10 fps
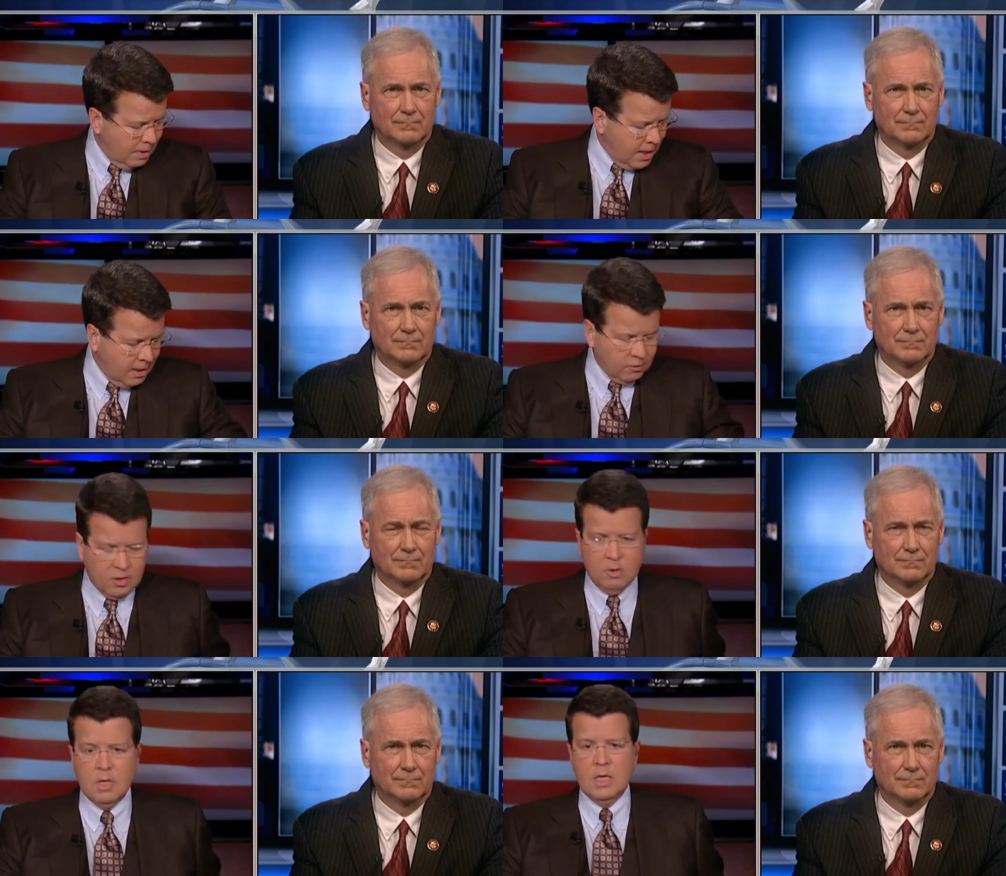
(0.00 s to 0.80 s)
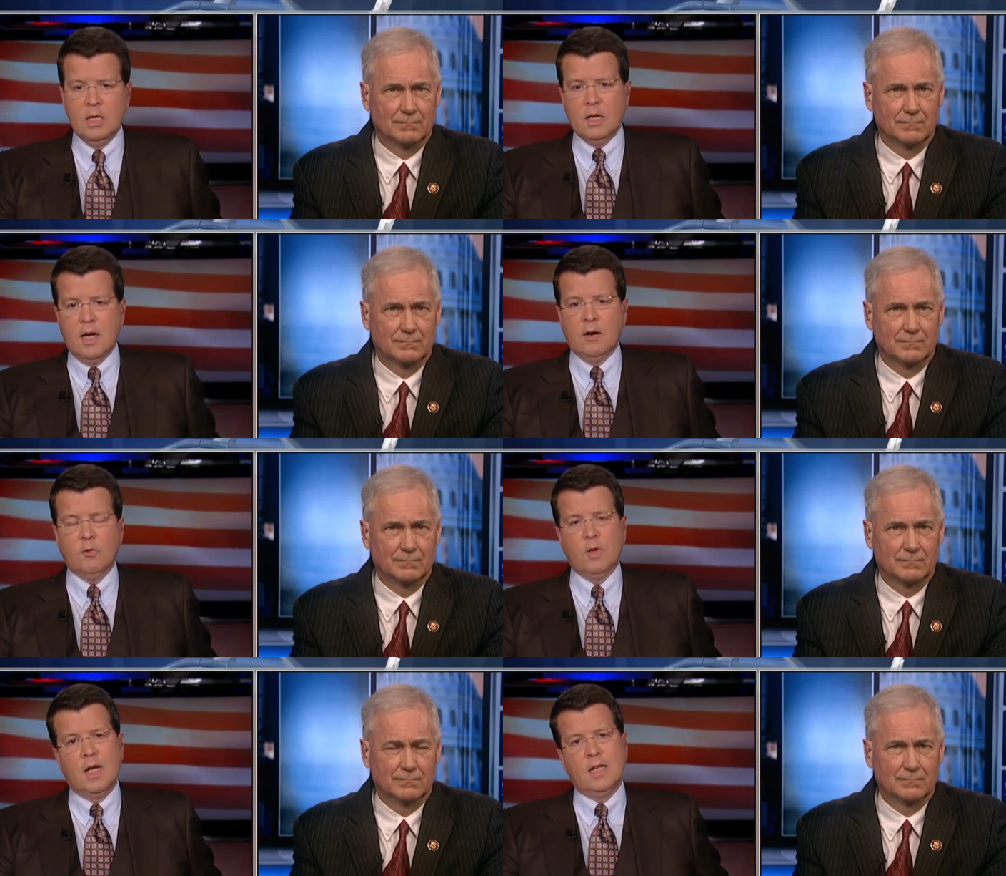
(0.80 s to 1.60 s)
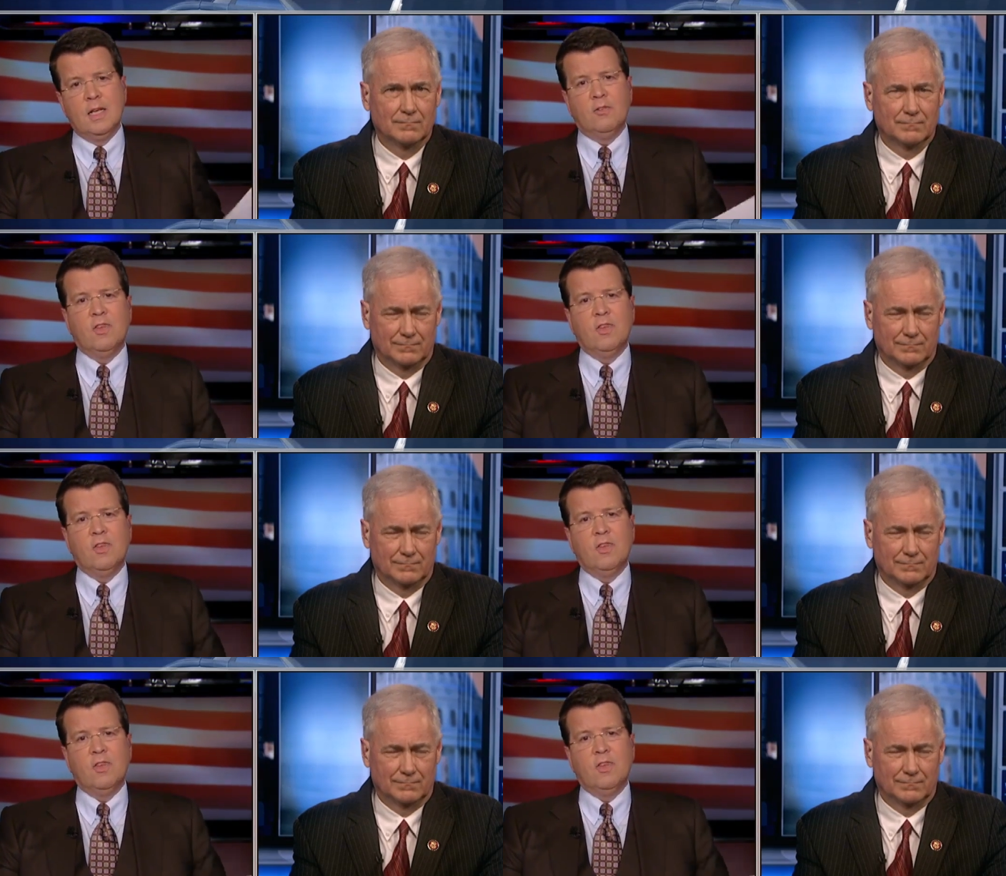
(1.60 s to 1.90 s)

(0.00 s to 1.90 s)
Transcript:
Speaker 1: me ask you, Congressman, on this.